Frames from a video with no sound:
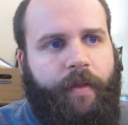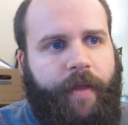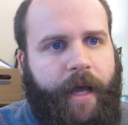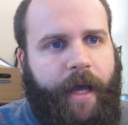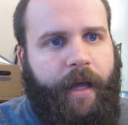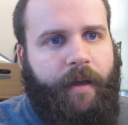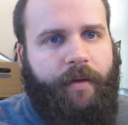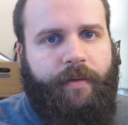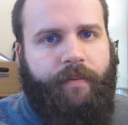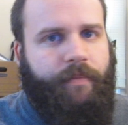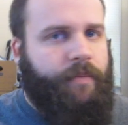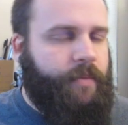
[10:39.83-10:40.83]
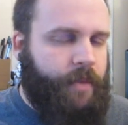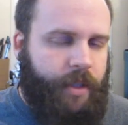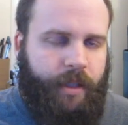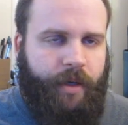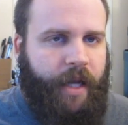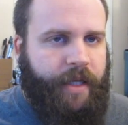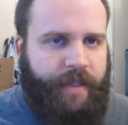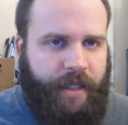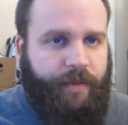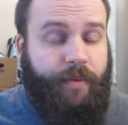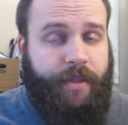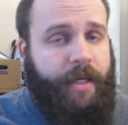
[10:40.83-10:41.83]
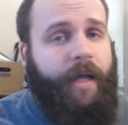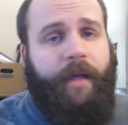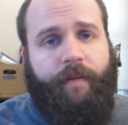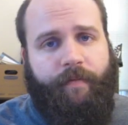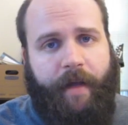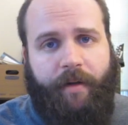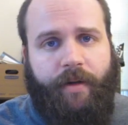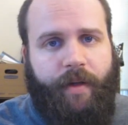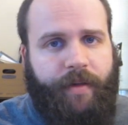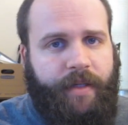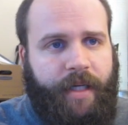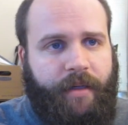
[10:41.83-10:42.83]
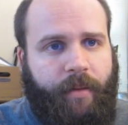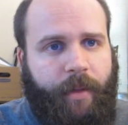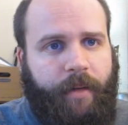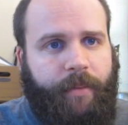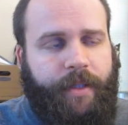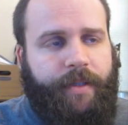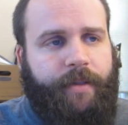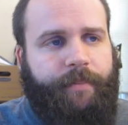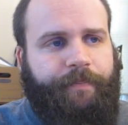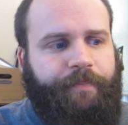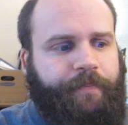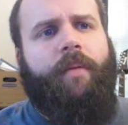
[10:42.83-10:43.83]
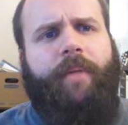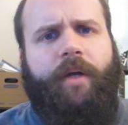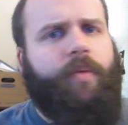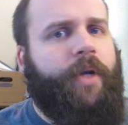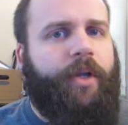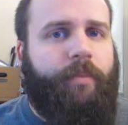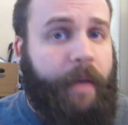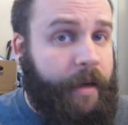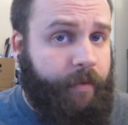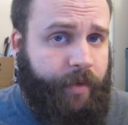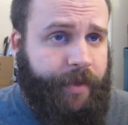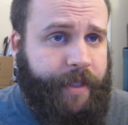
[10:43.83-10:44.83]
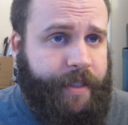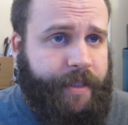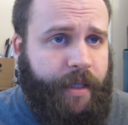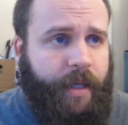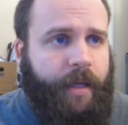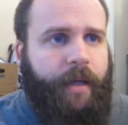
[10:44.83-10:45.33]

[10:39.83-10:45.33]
that the United States was not founded on the Ten Commandments. But what do you make of all this?